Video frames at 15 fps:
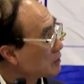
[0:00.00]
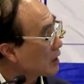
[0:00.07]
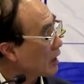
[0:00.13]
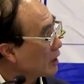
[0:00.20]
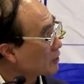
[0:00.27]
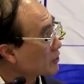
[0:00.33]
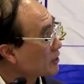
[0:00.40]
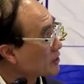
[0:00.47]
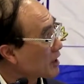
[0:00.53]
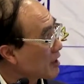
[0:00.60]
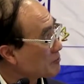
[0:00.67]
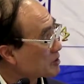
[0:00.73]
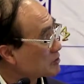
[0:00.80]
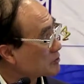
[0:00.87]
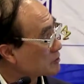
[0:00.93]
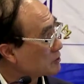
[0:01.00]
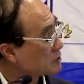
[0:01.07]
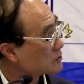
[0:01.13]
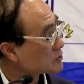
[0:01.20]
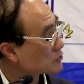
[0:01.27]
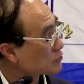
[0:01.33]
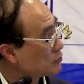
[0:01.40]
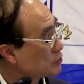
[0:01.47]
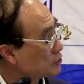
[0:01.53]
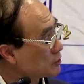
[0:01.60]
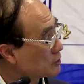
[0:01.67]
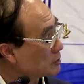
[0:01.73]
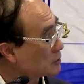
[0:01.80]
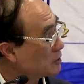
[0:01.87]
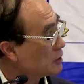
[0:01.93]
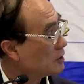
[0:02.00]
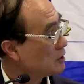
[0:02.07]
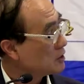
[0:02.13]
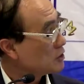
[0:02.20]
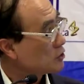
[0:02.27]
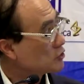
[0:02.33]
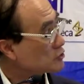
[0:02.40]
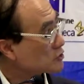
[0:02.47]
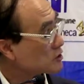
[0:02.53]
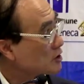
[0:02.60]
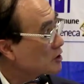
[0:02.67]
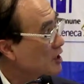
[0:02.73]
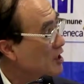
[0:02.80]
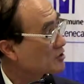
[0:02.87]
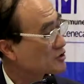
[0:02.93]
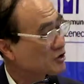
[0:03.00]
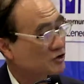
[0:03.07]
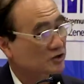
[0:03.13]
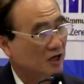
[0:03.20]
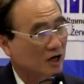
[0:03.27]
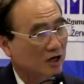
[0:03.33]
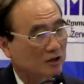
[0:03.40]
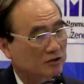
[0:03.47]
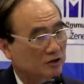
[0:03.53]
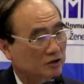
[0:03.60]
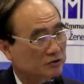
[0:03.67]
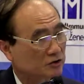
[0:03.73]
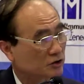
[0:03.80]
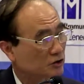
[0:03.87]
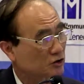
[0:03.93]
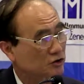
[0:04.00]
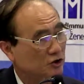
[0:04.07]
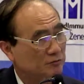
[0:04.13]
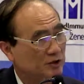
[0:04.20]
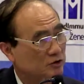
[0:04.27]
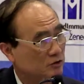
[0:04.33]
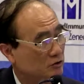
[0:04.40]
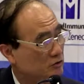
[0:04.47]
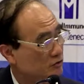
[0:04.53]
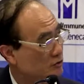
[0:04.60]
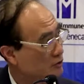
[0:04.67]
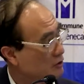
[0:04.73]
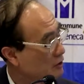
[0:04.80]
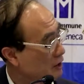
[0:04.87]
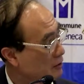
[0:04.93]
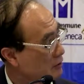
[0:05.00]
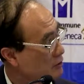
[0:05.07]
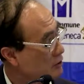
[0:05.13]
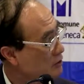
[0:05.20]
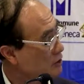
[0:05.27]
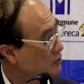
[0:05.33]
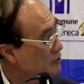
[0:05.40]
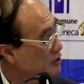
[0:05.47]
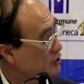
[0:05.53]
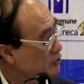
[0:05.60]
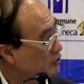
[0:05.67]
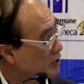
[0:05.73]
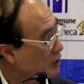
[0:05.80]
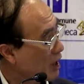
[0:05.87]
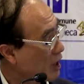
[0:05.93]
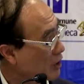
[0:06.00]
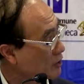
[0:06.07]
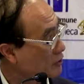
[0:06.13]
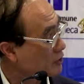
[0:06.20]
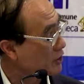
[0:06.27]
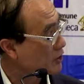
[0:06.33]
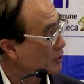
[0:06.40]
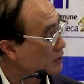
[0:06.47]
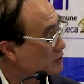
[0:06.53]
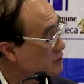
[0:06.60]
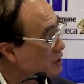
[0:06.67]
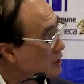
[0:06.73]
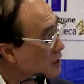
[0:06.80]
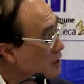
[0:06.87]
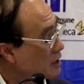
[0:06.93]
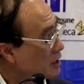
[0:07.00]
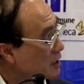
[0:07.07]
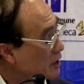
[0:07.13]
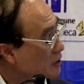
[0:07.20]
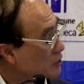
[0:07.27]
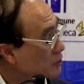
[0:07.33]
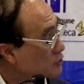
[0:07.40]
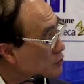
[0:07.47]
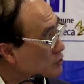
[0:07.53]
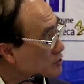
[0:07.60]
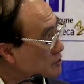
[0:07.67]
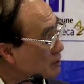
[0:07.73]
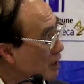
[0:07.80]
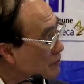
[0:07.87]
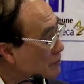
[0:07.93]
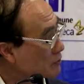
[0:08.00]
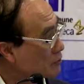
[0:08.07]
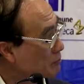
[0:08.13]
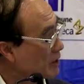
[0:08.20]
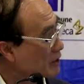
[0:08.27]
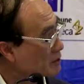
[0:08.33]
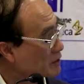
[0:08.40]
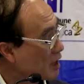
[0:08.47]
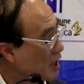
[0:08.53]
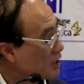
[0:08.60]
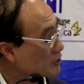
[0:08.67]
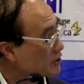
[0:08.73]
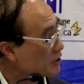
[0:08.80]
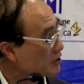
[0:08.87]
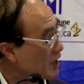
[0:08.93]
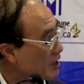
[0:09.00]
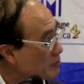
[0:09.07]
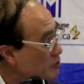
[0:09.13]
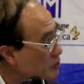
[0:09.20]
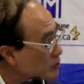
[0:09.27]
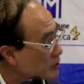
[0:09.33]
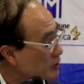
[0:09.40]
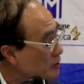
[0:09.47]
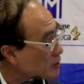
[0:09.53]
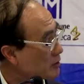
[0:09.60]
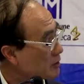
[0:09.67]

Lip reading: RNA library screening. Use shRNA, the inhibitory RNAs, and then make the RNA library,